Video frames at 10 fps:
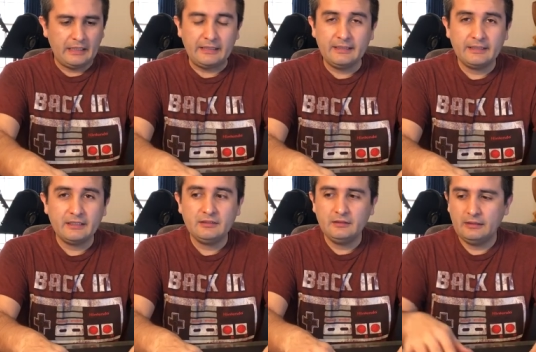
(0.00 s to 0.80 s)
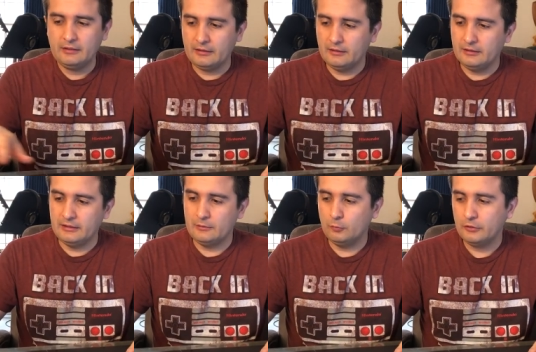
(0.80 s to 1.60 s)
I like it,
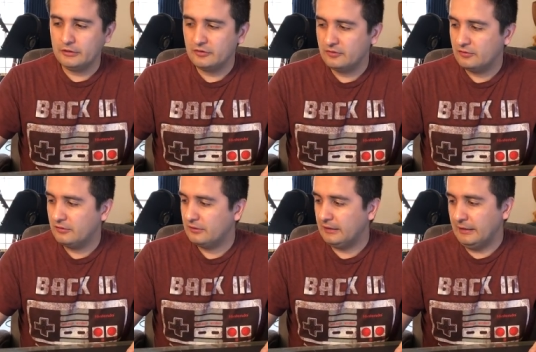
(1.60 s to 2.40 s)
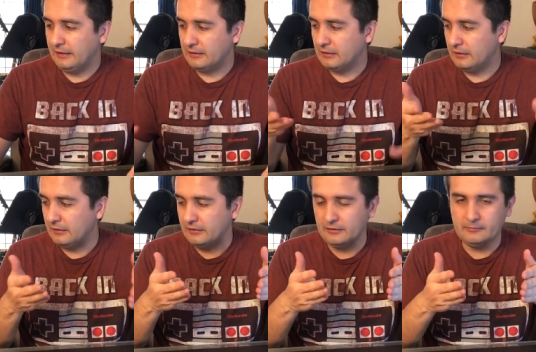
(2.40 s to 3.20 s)
it works, and
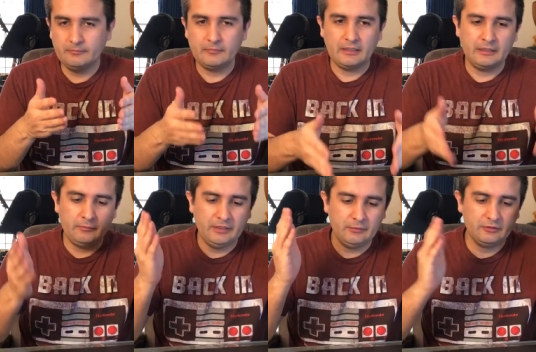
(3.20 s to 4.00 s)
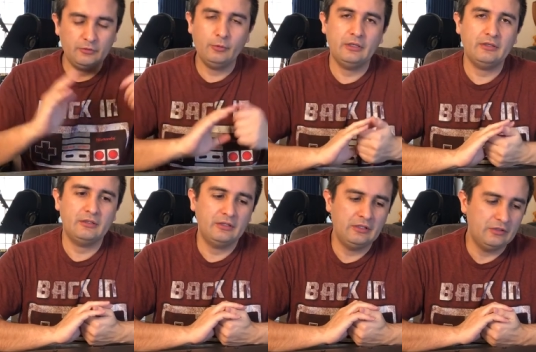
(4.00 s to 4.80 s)
I'm able to
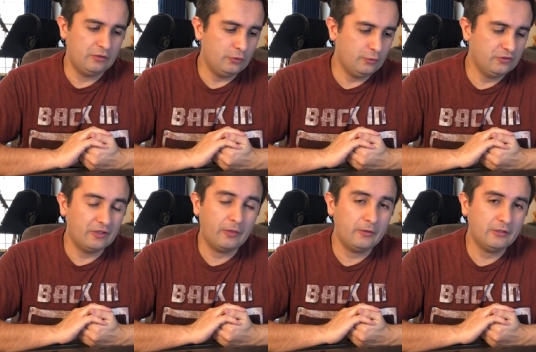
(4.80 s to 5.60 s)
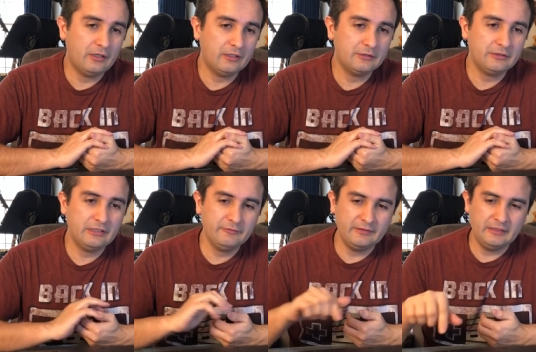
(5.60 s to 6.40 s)
use the third hard
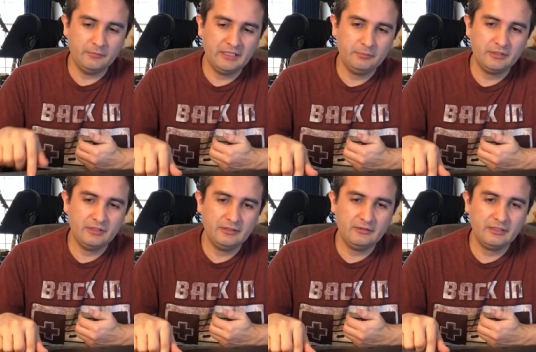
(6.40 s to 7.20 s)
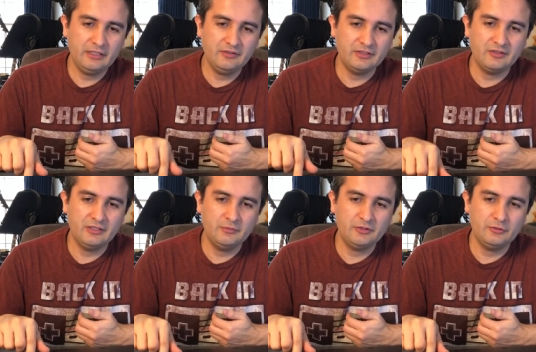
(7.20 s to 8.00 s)
drive. In my particular case, it
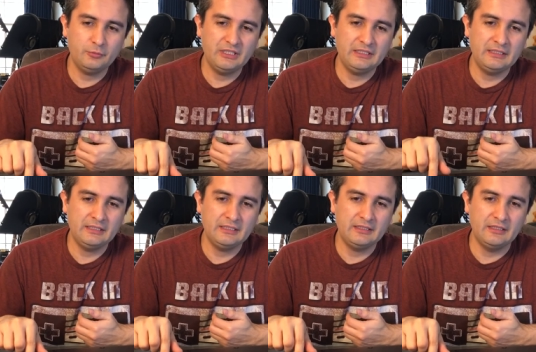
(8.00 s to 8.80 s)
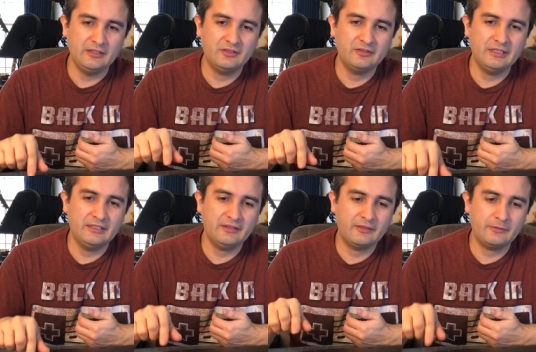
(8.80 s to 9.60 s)
seems to be needing the
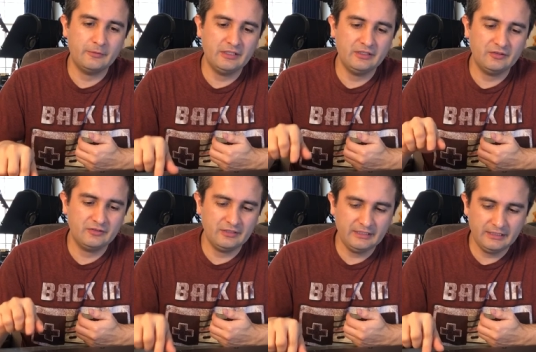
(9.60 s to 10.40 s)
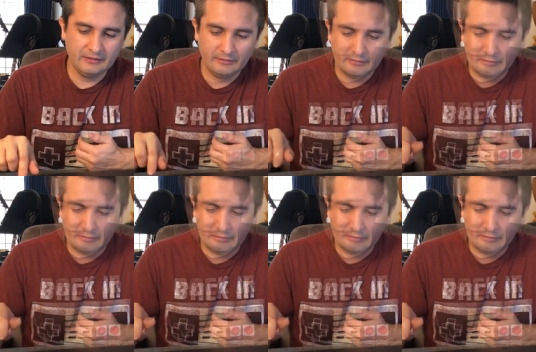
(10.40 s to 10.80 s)
SATA 3 setting.